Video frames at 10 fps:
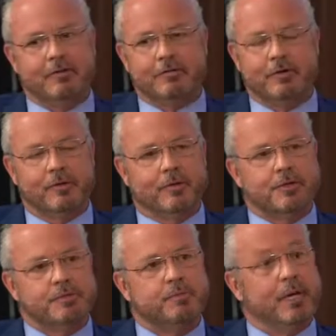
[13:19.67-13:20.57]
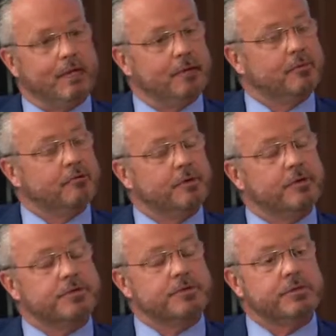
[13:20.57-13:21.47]
love our voters, but what
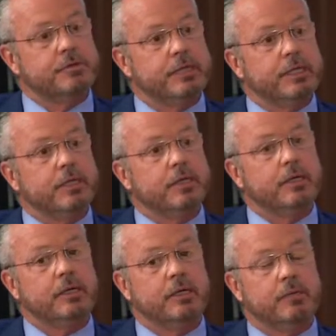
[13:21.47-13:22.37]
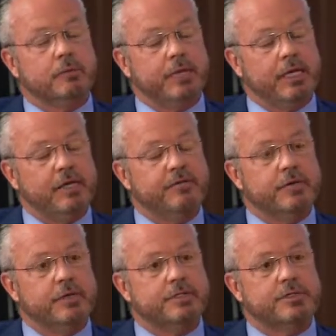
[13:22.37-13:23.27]
voters are doing in their
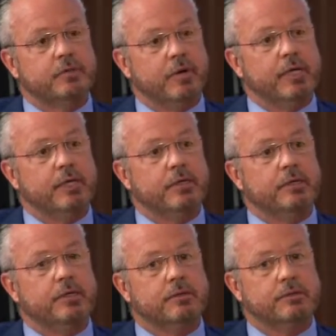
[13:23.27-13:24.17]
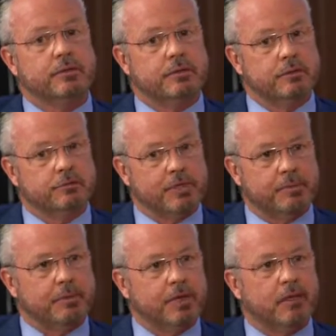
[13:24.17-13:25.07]
behavior is they're waiting to
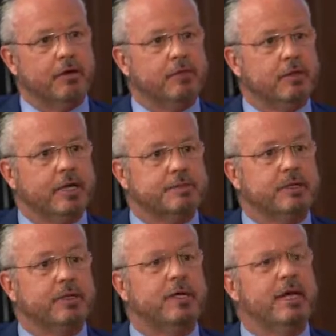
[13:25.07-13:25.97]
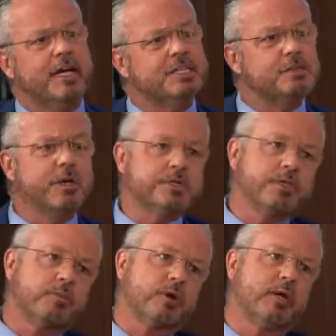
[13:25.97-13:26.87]
drop their ballot off at the last minute,
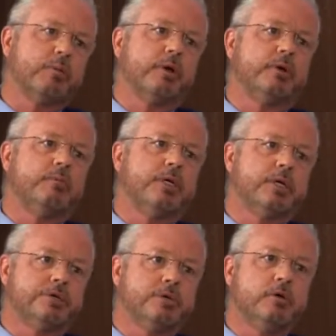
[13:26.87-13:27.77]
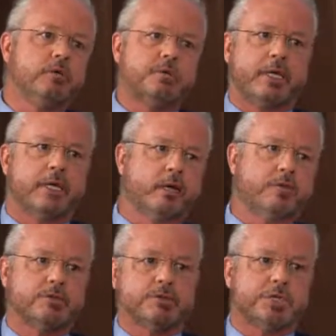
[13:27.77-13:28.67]
especially in a primary, because
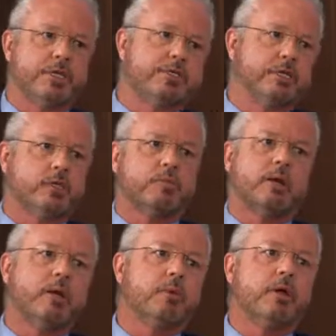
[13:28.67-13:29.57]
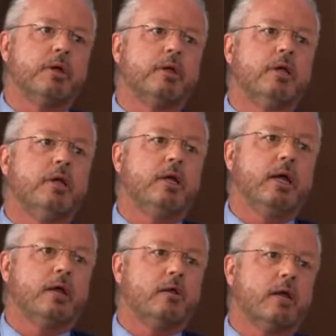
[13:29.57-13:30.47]
candidates are changing in the primary,
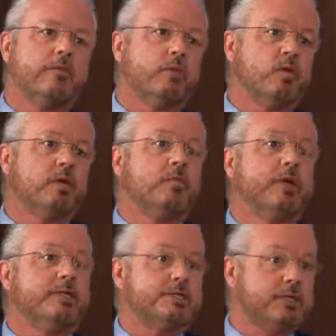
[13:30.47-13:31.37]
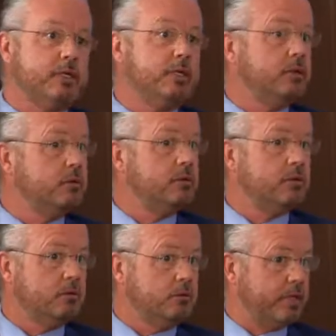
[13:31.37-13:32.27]
and a lot of them wanted to wait and see